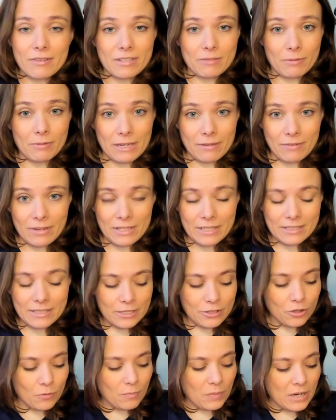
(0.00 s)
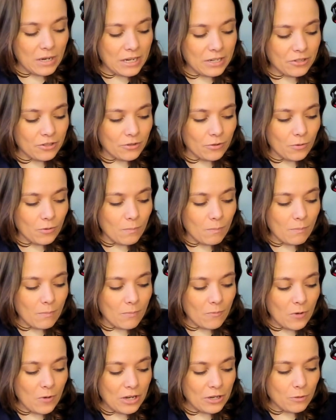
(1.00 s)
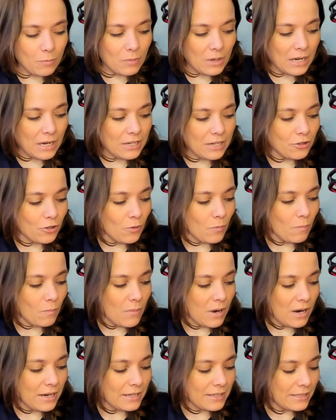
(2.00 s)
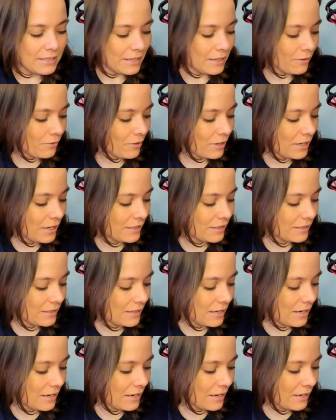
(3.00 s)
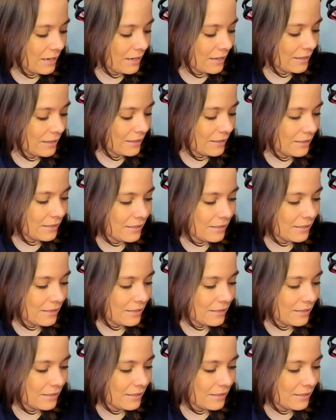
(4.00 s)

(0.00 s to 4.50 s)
whatever it is that you place where you place your mind here, right? And